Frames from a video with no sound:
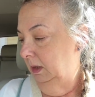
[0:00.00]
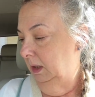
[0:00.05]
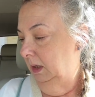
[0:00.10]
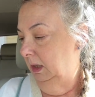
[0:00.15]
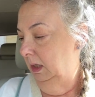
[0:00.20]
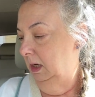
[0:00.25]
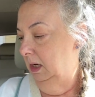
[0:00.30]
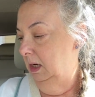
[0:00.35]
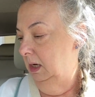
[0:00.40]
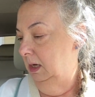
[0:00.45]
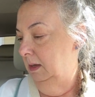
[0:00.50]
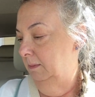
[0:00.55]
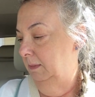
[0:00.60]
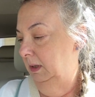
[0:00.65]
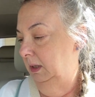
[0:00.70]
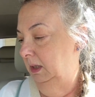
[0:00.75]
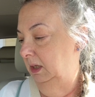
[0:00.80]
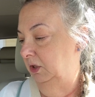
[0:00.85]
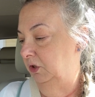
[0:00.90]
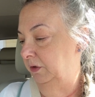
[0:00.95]

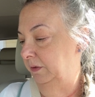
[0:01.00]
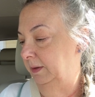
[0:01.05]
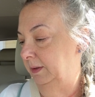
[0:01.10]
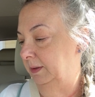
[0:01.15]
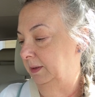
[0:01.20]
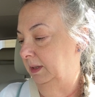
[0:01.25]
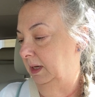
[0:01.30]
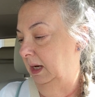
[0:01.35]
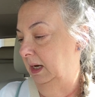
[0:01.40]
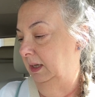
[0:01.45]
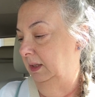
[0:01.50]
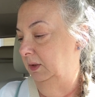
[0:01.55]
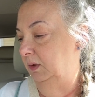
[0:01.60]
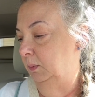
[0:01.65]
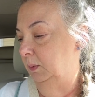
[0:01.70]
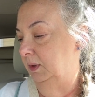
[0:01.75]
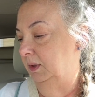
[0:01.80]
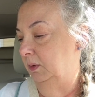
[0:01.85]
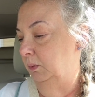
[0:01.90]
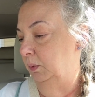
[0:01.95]
Um, each of the skeins
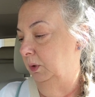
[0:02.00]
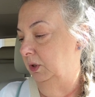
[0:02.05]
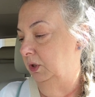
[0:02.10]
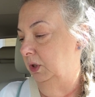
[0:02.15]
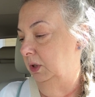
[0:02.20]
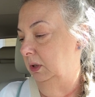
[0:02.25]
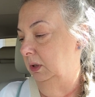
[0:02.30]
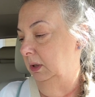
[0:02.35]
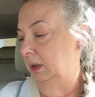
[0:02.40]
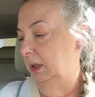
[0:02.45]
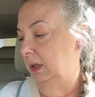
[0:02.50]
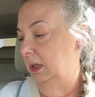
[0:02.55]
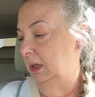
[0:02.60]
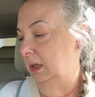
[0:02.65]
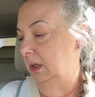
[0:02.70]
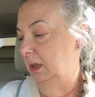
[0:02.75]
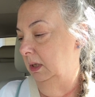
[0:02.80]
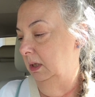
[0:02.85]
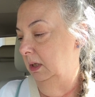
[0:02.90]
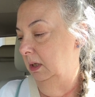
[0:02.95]
was
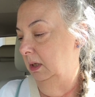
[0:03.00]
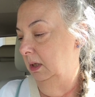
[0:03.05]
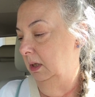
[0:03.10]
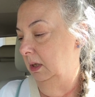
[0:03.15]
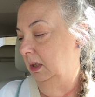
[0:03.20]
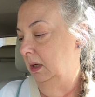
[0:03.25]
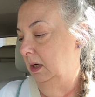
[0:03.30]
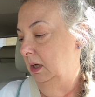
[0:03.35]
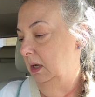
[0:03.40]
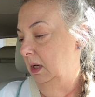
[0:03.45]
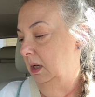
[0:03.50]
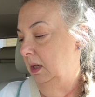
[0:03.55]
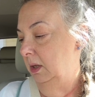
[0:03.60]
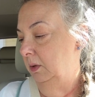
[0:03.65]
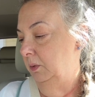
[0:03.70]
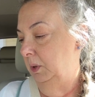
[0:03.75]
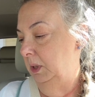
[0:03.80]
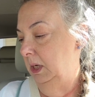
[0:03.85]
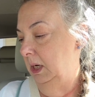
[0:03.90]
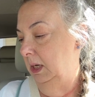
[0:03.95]
originally
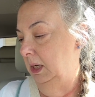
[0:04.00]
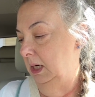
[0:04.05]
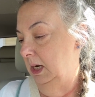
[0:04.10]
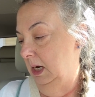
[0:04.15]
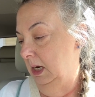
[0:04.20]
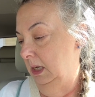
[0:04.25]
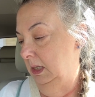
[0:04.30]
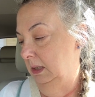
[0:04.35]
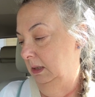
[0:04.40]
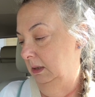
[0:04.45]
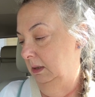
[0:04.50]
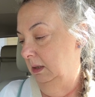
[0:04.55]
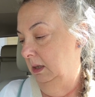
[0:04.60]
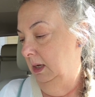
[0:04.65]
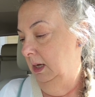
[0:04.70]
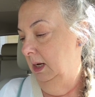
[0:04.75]
three ninety-nine,